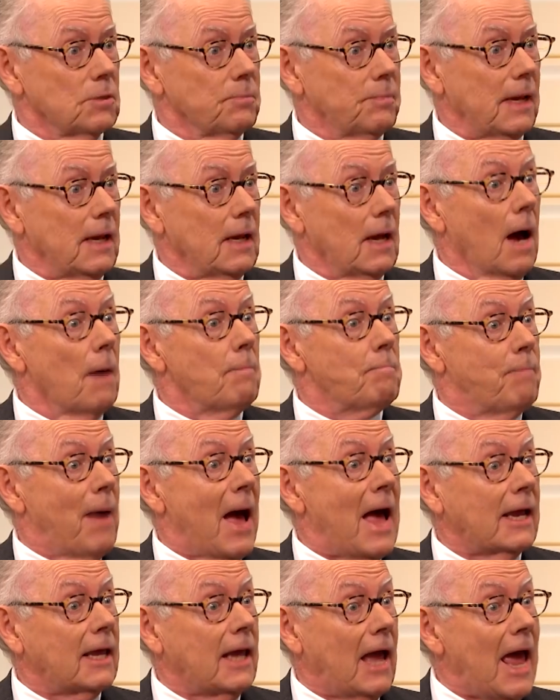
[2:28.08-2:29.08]
to be a
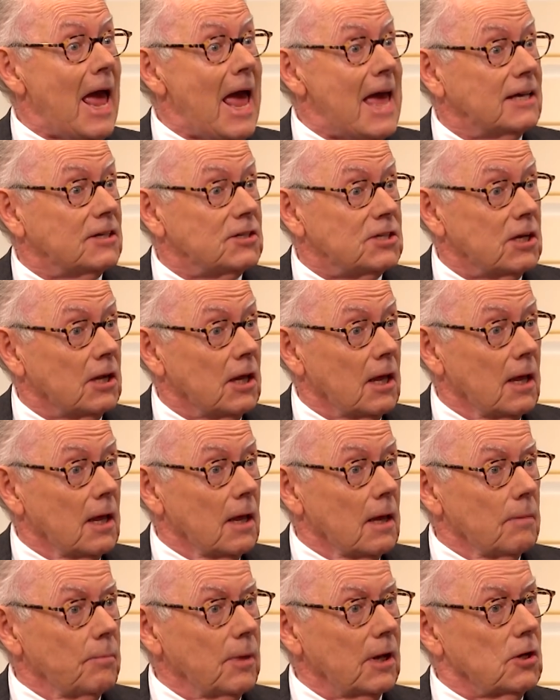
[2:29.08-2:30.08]
baguette.
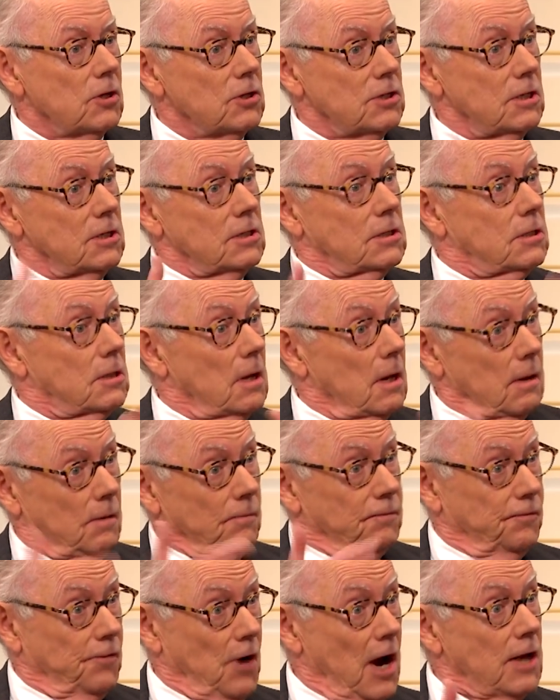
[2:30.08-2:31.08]
Because it's
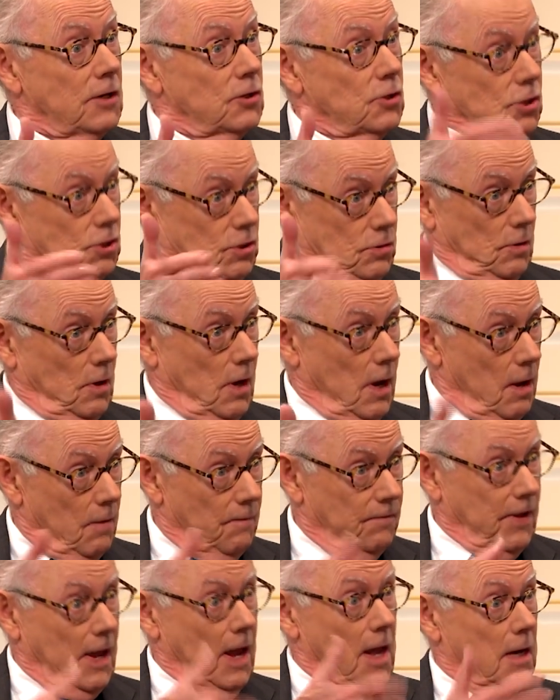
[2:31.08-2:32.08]
French, you know,
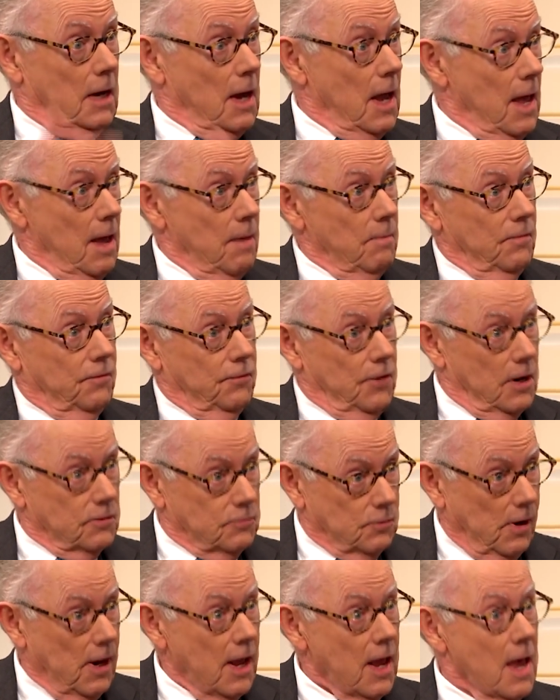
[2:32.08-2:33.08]
Vietnam,
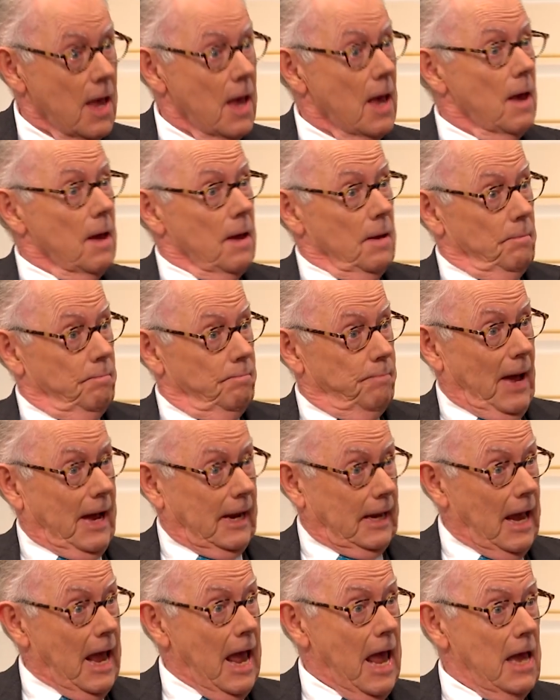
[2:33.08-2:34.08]
French, right? Yeah.
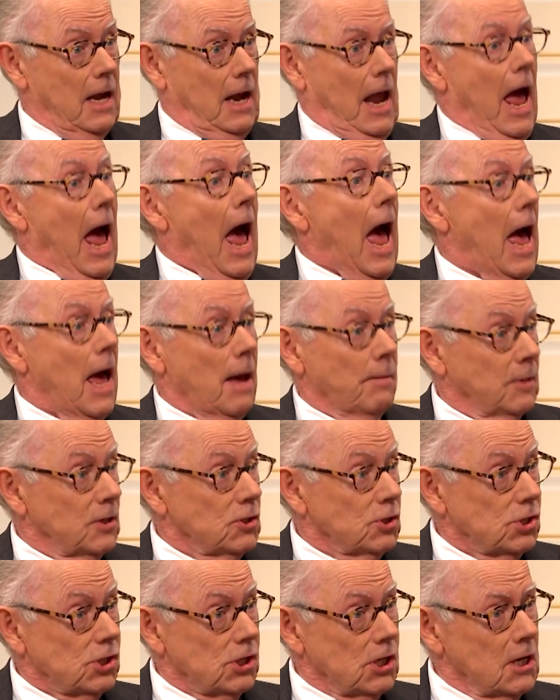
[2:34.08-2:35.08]
Baguette, ham
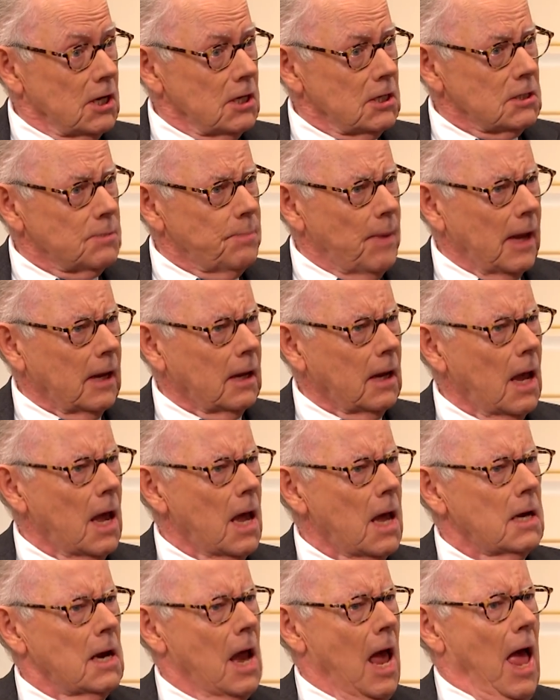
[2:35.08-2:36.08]
and cheese
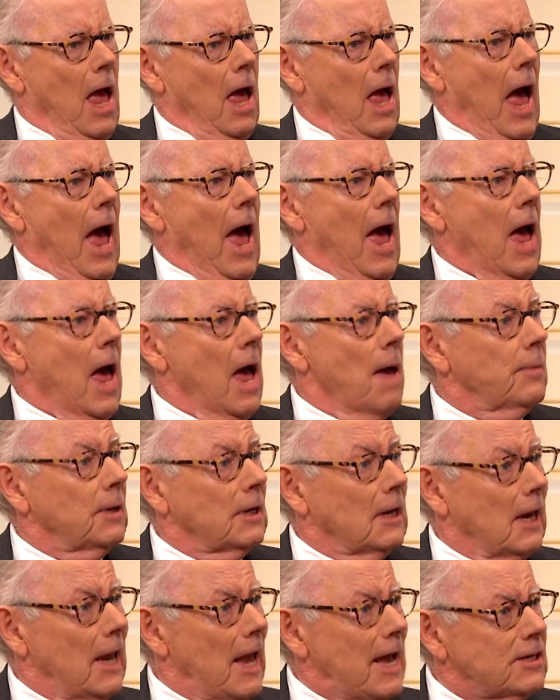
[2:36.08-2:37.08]
baguette, ham
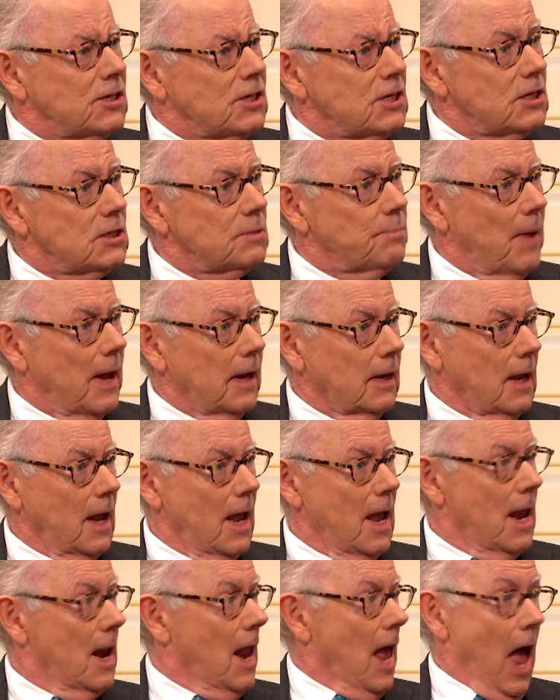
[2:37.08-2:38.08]
and lettuce baguette.
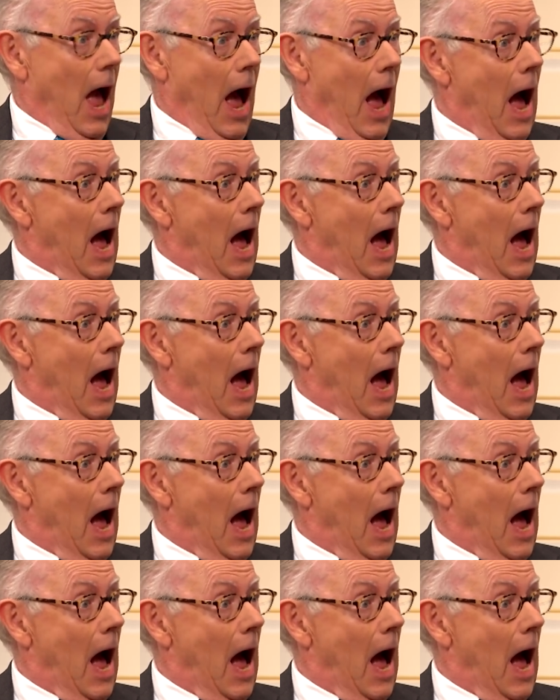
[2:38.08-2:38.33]
Yeah, but that's not the